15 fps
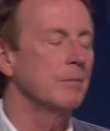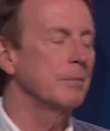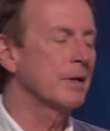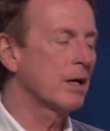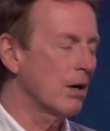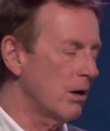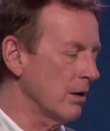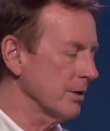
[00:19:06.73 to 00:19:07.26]

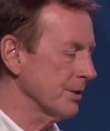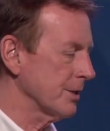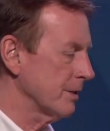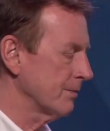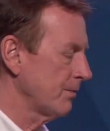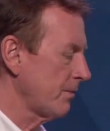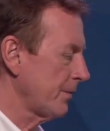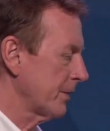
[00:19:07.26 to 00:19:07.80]
Because
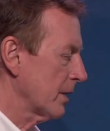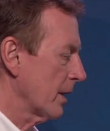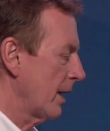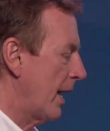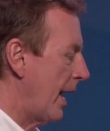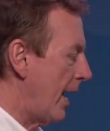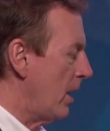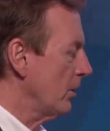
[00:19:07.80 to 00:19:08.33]

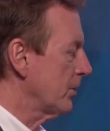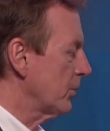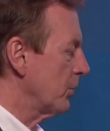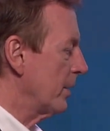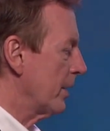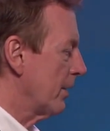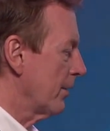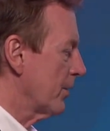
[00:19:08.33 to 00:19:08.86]
how do
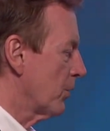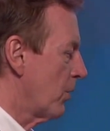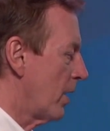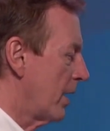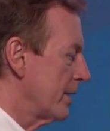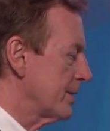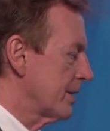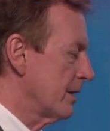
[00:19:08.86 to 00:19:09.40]
we
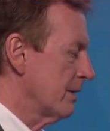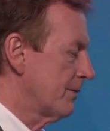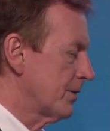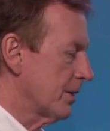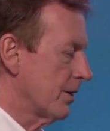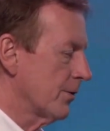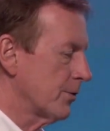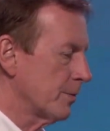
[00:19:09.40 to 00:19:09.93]
otherwise give
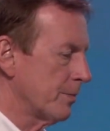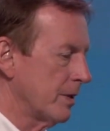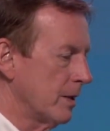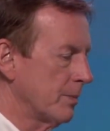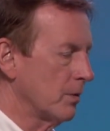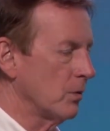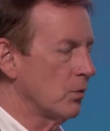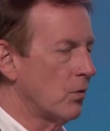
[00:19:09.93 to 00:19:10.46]
to other
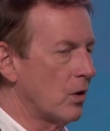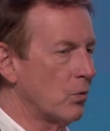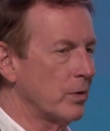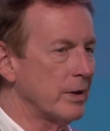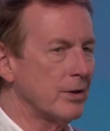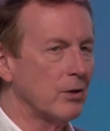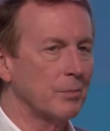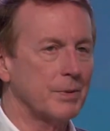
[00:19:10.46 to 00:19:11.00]
people what we
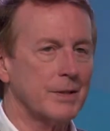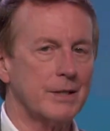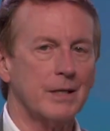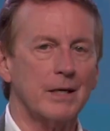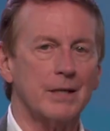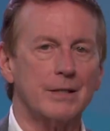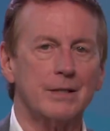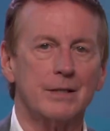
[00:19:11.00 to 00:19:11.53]
don't
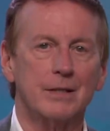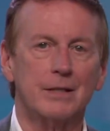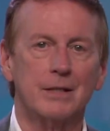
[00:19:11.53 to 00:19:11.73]
possess?